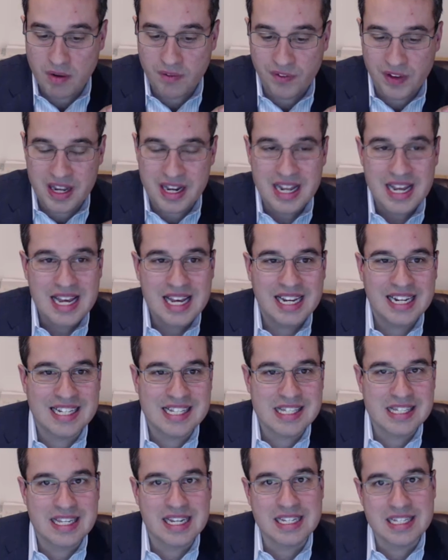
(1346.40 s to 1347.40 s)
feet.
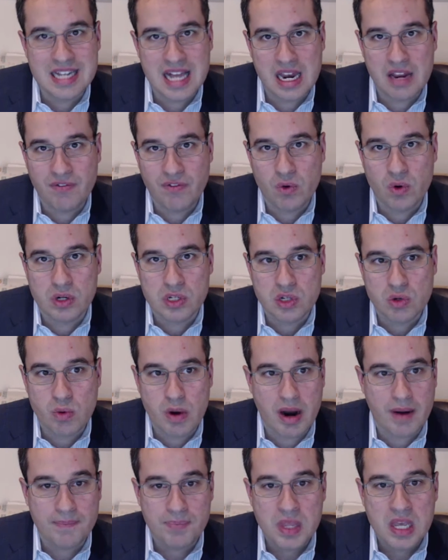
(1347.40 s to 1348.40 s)
It's $694 a
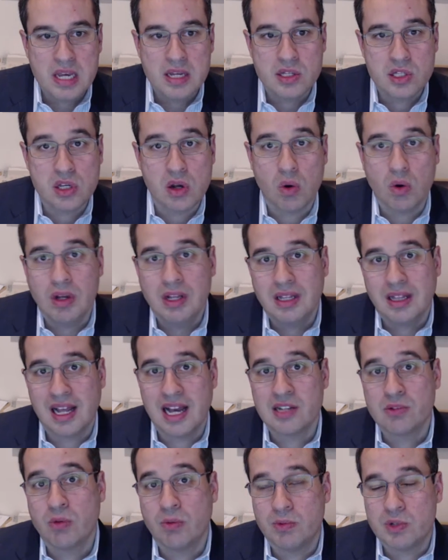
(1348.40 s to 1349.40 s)
square. So
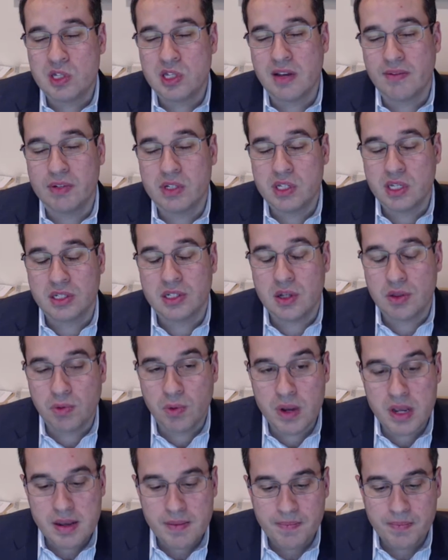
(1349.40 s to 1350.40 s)
last one was
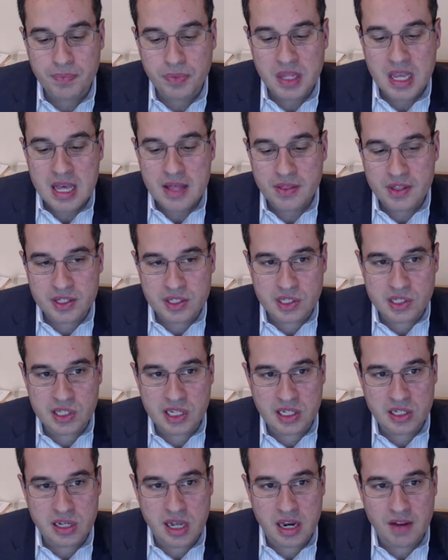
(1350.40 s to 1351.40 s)
$763. This
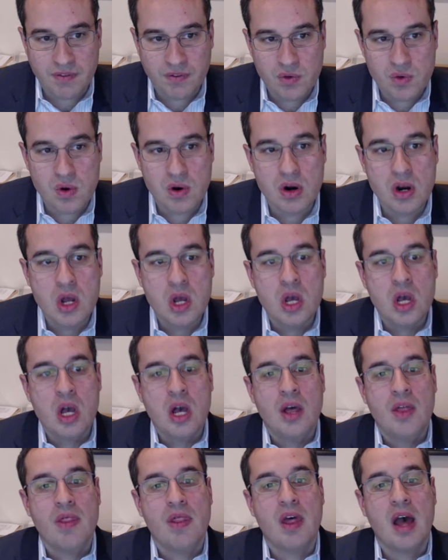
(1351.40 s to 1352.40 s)
is $694.
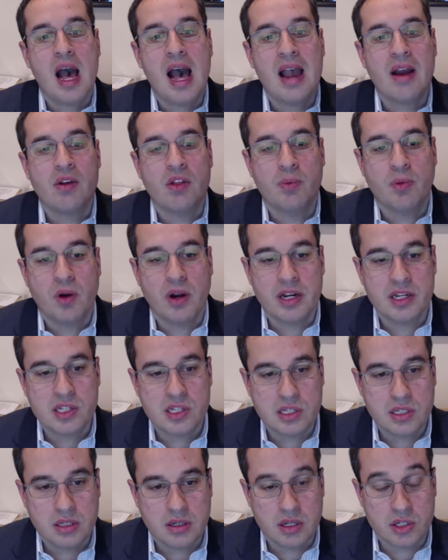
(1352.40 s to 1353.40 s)
The higher the
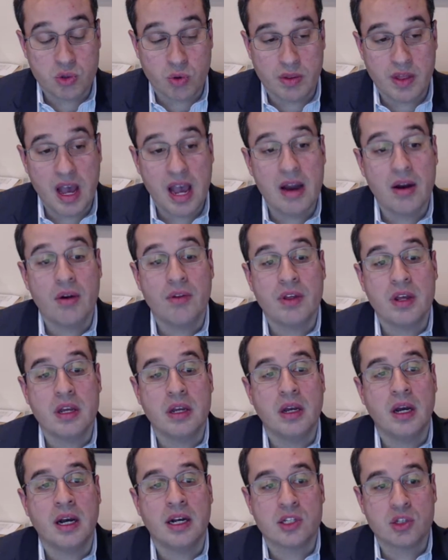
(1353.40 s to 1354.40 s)
price, the higher
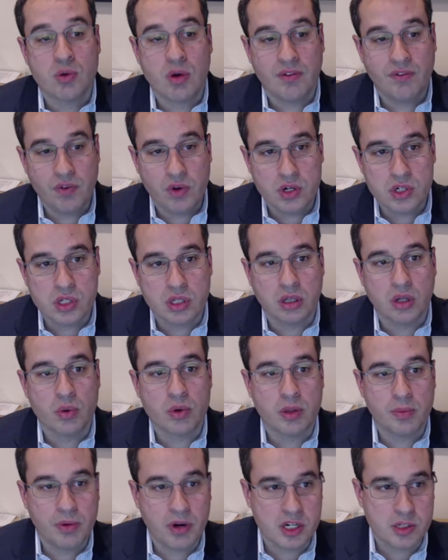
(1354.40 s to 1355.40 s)
the square footage, the
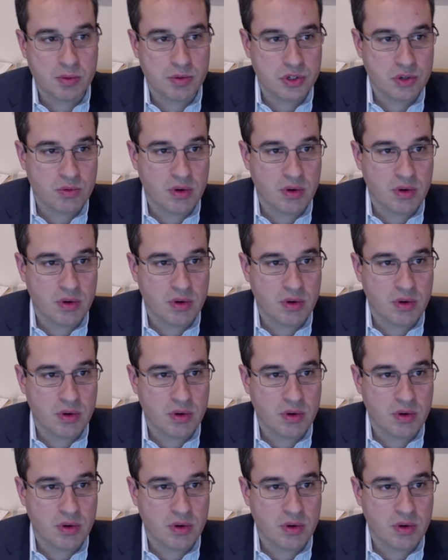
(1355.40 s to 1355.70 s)
lower the price per